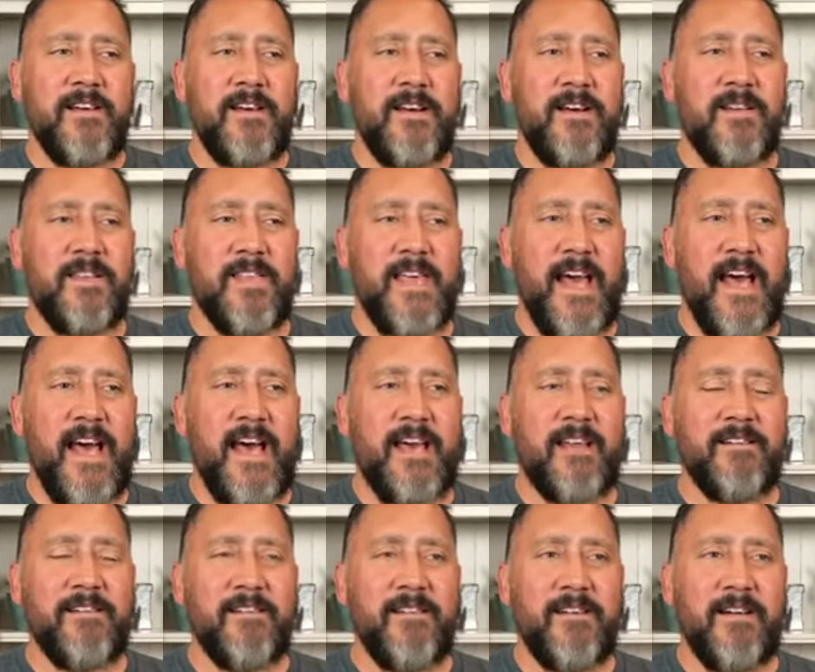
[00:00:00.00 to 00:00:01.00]

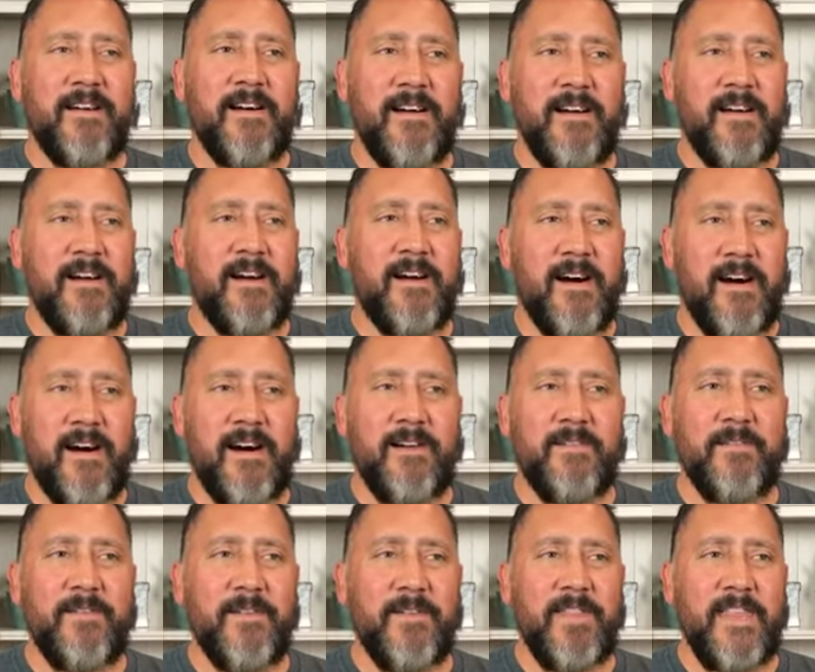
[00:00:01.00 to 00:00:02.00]
that
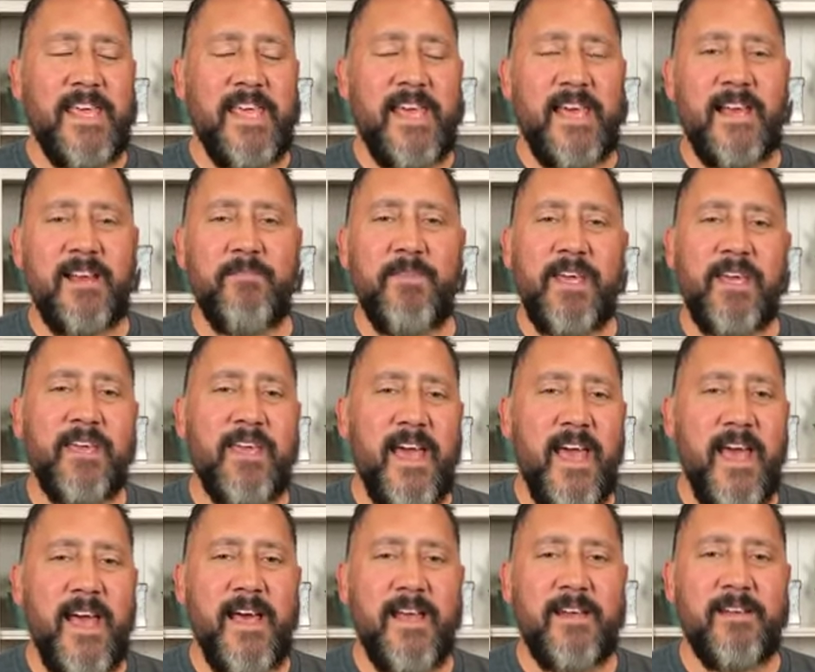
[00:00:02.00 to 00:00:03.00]
uh, the enemy
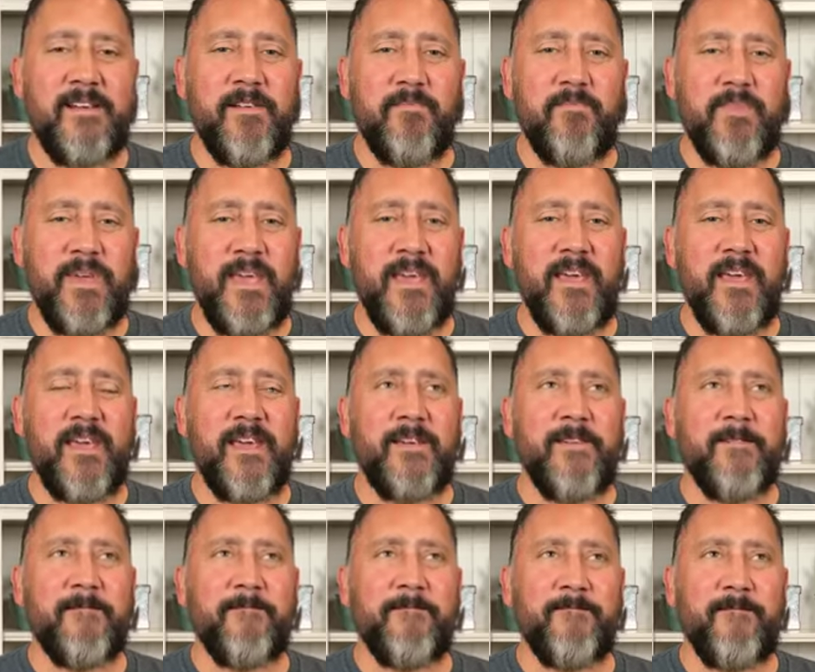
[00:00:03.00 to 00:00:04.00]
can
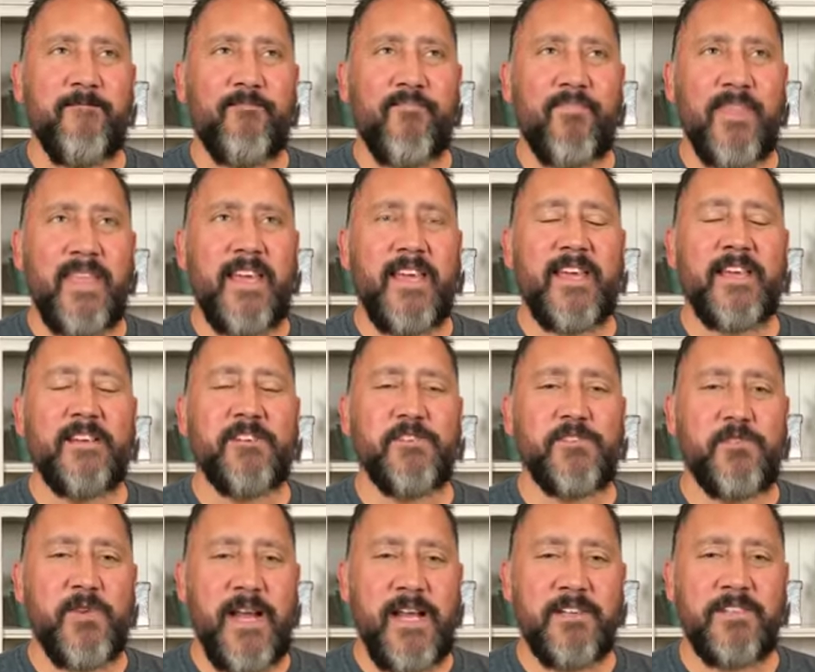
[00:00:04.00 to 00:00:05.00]
be he can
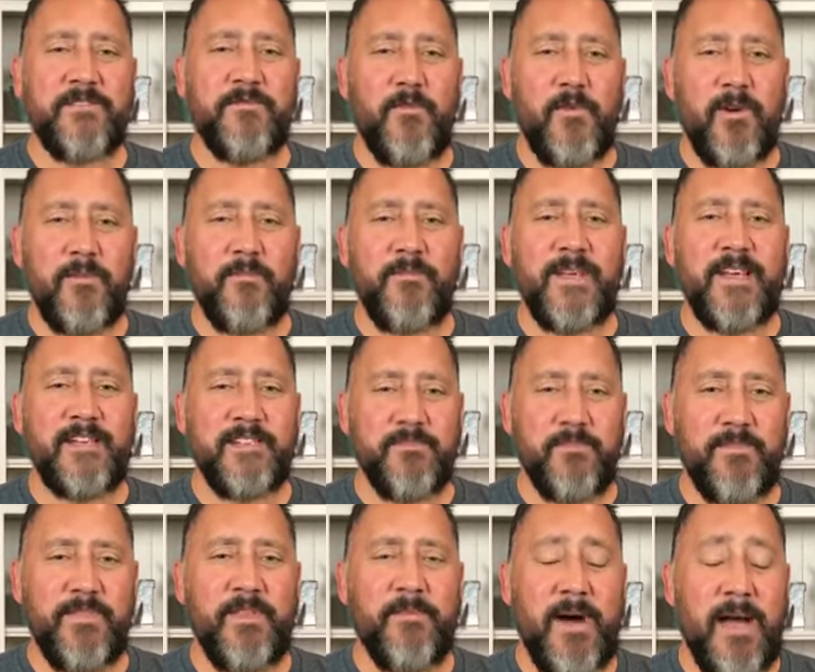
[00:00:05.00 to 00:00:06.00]
transform
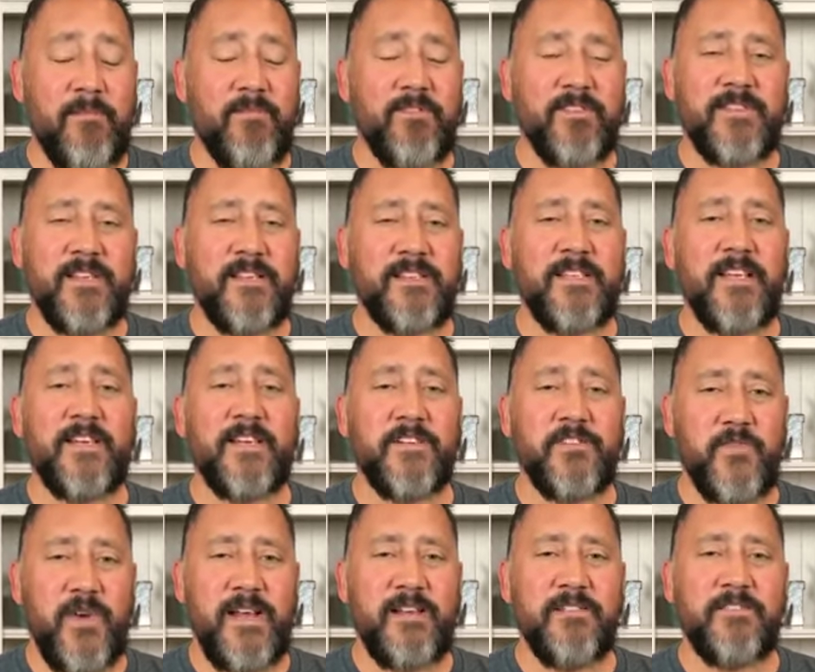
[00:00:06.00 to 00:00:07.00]
his the Bible says he could
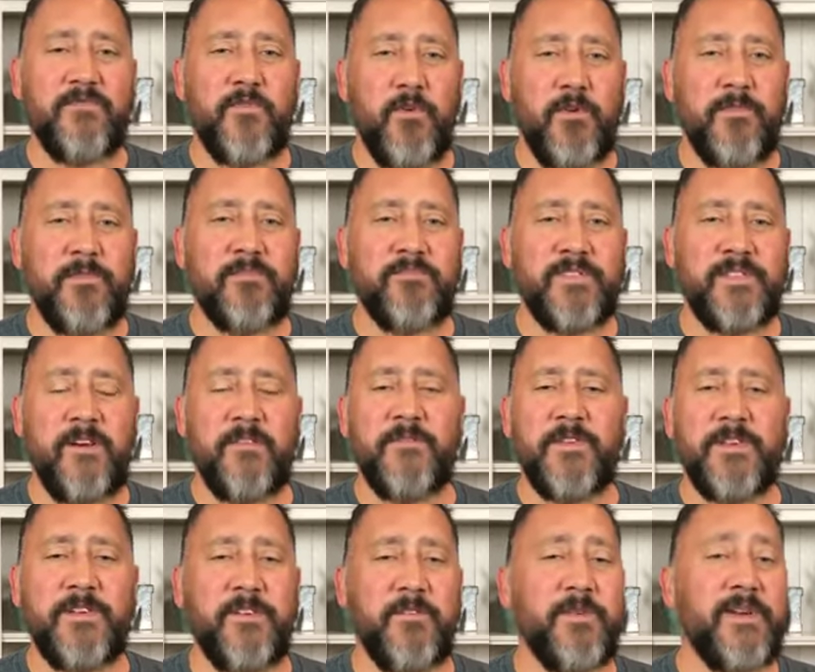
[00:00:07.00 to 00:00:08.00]
transform
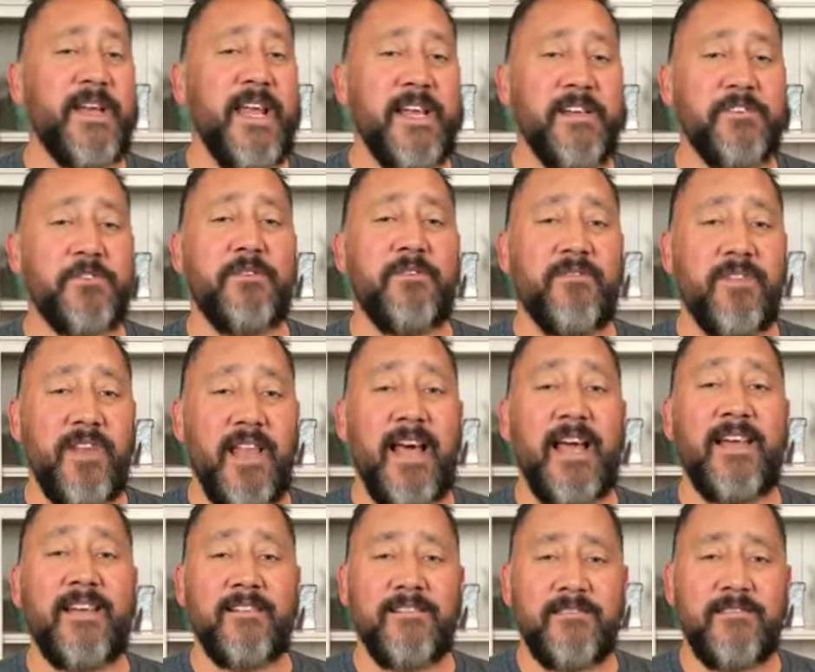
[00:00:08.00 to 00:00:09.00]
himself into an angel of
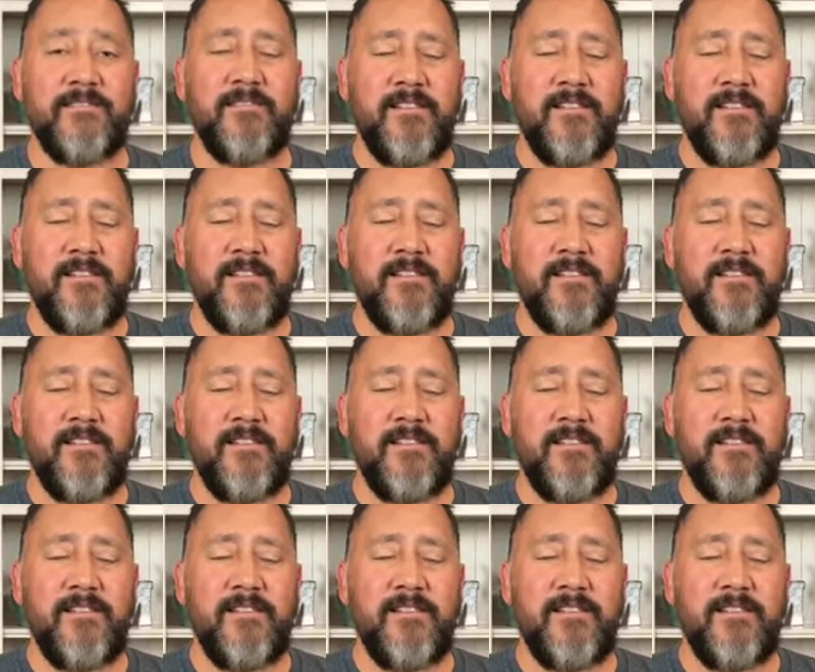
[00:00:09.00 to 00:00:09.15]
light